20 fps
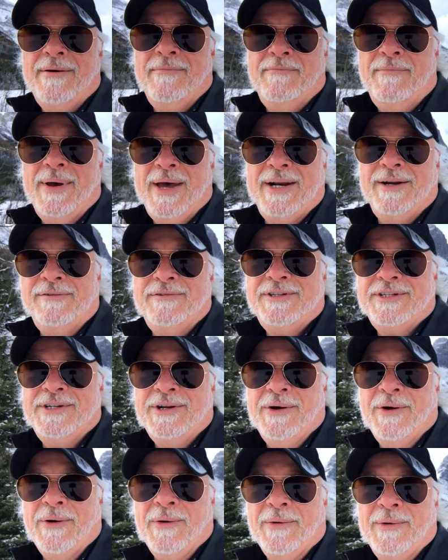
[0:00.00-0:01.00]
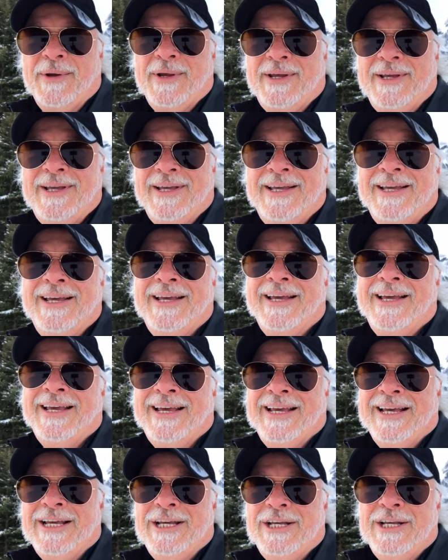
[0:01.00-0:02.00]
bed of snow.
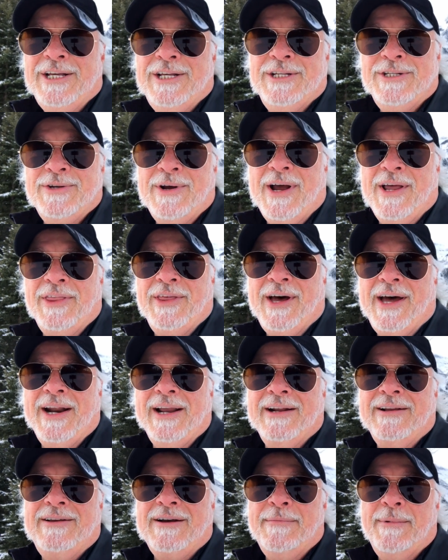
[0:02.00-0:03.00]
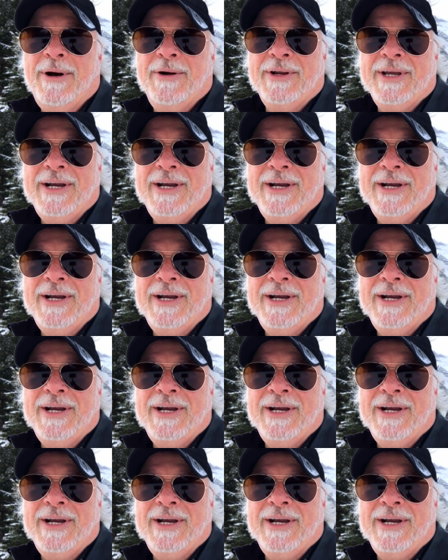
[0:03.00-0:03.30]
So I thought I'd come out